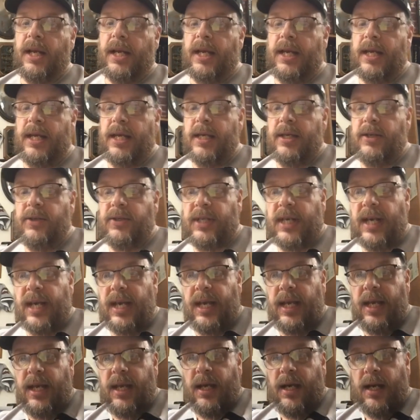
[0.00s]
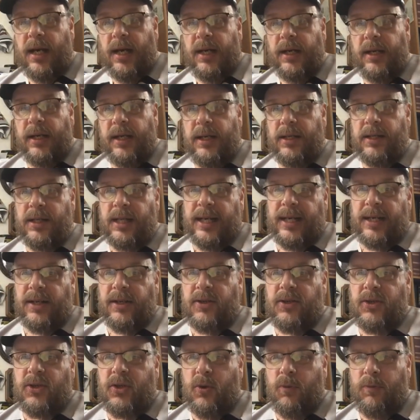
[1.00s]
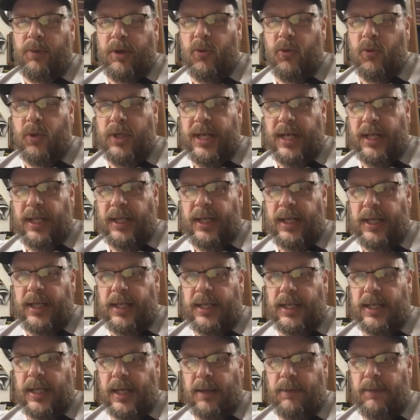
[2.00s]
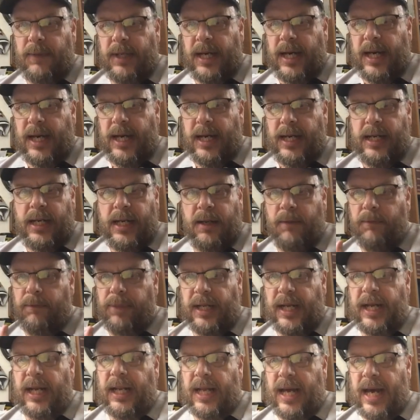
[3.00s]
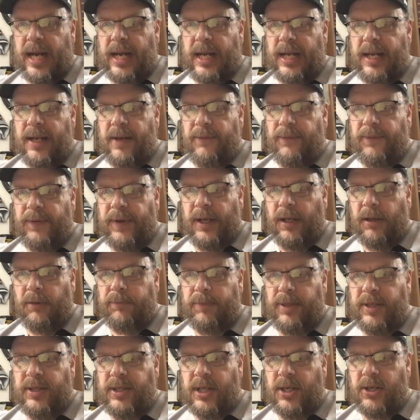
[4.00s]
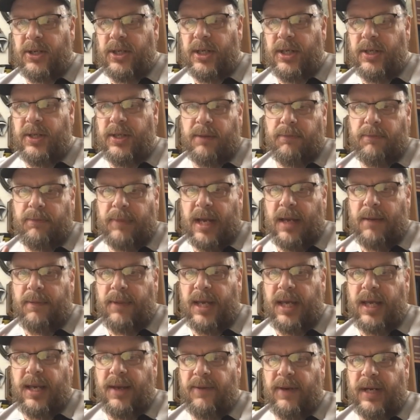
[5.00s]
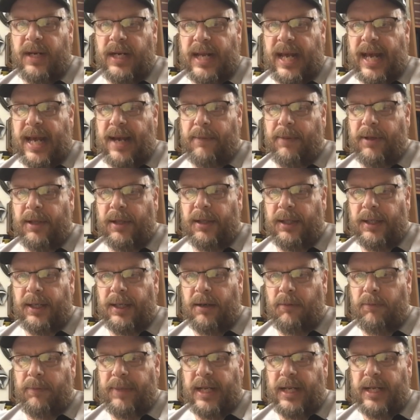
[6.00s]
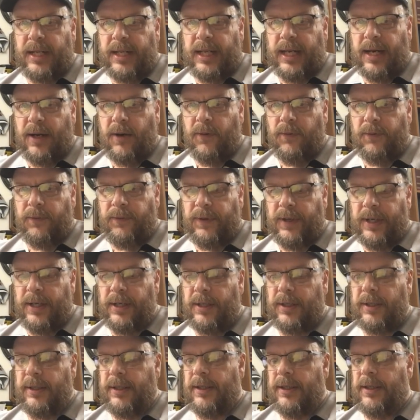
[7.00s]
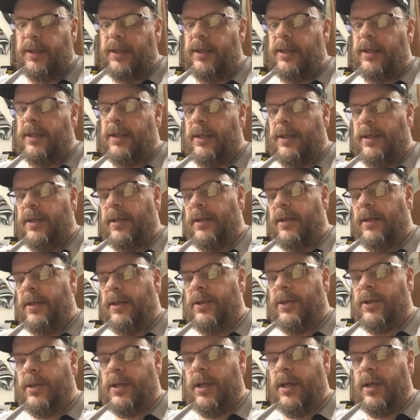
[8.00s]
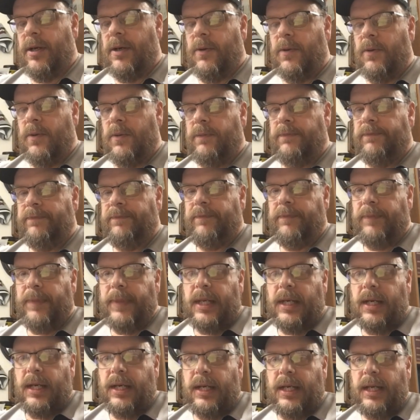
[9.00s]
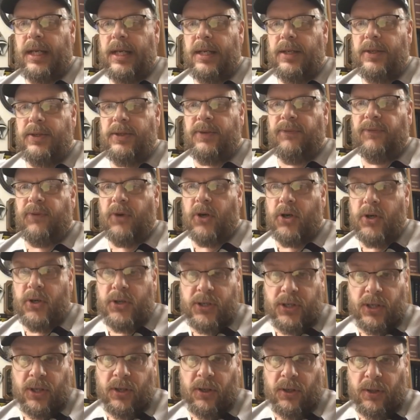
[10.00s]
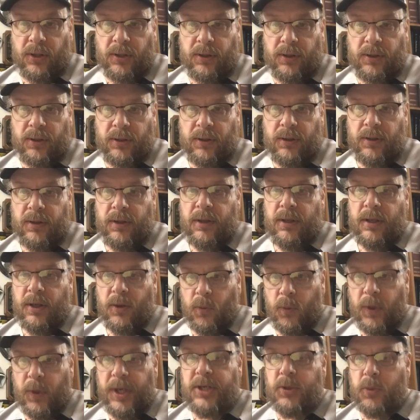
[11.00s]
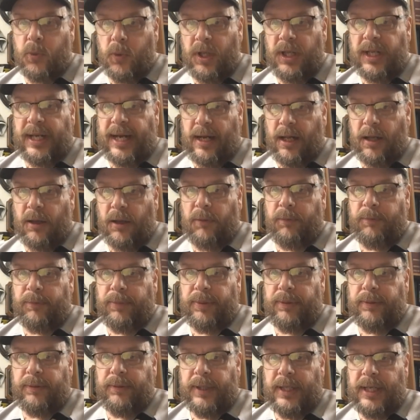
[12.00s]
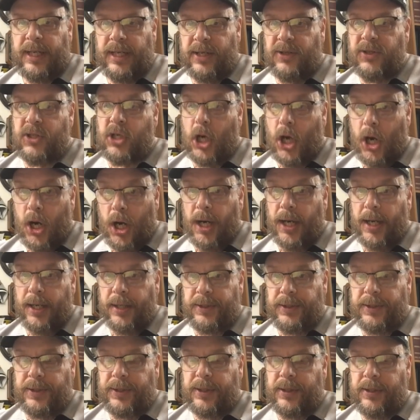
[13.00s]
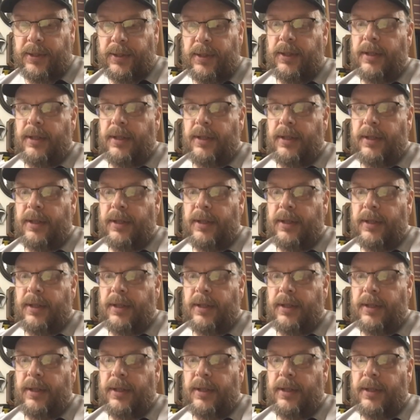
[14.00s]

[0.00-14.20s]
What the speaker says: he is a he's like a super utility type guy. He can play a lot of infield positions and maybe even dabble a little bit in the outfield. So he's versatile, which will help his cause,